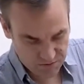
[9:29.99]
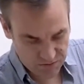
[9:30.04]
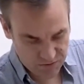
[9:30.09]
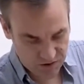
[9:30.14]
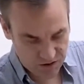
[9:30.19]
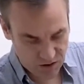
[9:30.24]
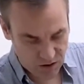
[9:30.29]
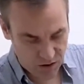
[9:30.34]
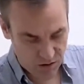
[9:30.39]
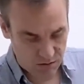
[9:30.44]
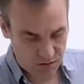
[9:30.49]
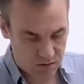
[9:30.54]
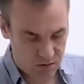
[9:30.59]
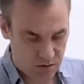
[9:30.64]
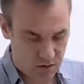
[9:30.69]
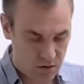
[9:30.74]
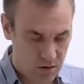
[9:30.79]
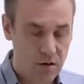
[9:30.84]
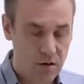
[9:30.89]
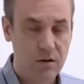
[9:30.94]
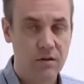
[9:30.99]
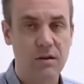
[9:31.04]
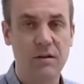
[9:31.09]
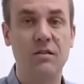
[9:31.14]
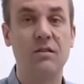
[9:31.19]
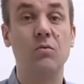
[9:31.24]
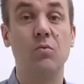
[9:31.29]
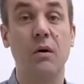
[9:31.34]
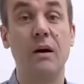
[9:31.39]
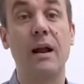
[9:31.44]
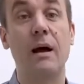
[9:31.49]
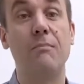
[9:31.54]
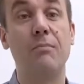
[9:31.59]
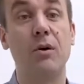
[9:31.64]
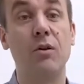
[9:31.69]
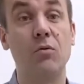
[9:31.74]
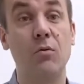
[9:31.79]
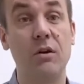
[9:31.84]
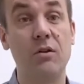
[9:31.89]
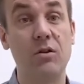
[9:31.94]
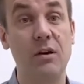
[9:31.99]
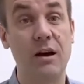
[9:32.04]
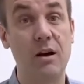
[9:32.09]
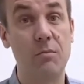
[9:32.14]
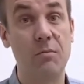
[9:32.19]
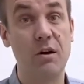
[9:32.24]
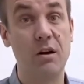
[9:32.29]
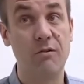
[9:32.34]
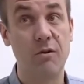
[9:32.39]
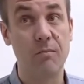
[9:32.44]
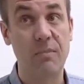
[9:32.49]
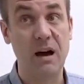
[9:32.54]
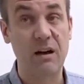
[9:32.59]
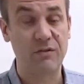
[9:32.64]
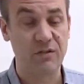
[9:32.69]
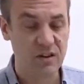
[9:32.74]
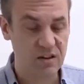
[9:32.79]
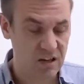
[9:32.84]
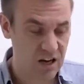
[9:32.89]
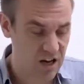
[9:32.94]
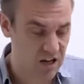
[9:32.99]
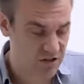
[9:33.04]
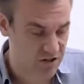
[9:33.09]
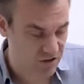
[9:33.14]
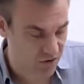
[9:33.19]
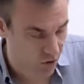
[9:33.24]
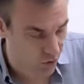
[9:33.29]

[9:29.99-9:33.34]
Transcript: So this is what happens when you get a bit of a back vintage.